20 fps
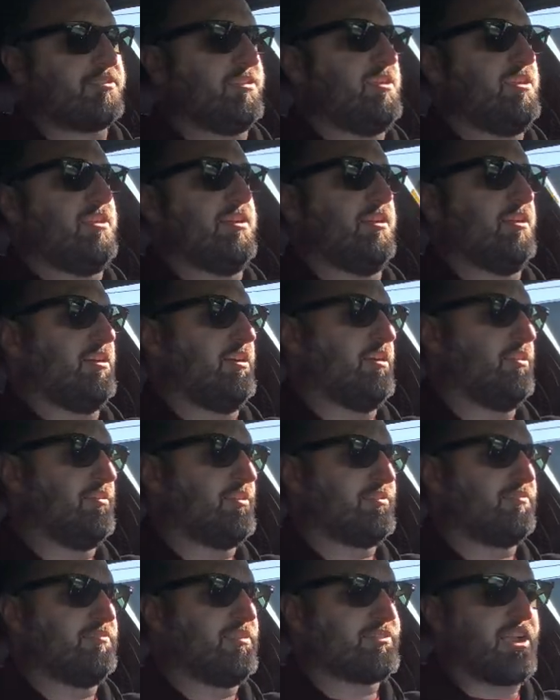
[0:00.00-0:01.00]

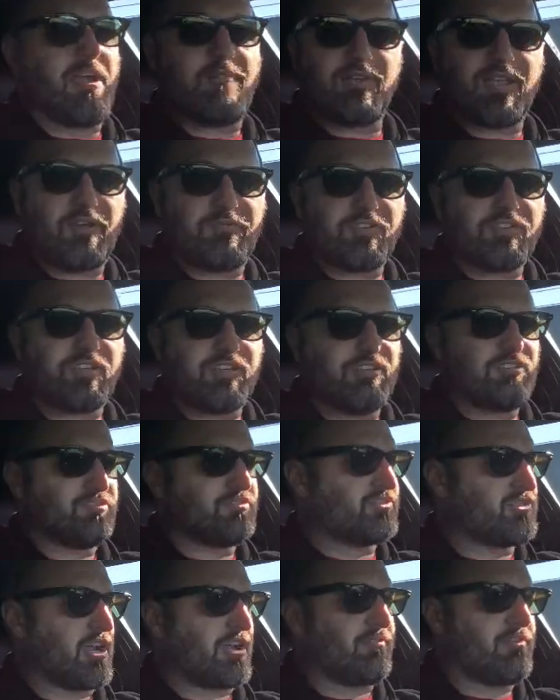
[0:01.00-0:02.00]
the timing cover
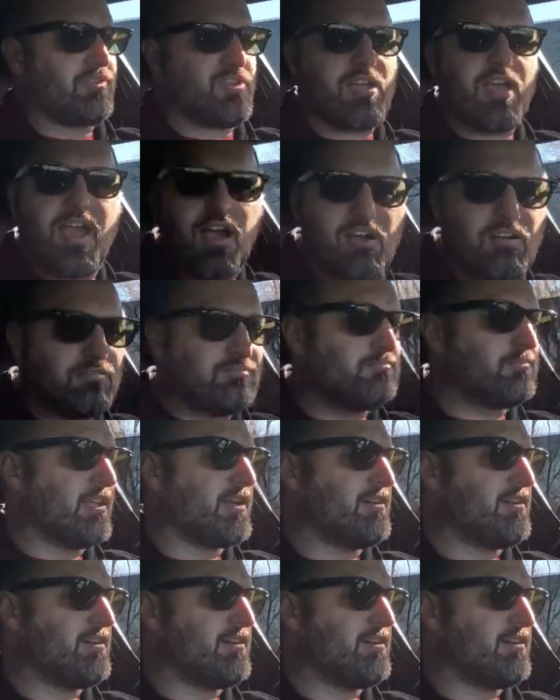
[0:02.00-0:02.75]
seals, check everything out. You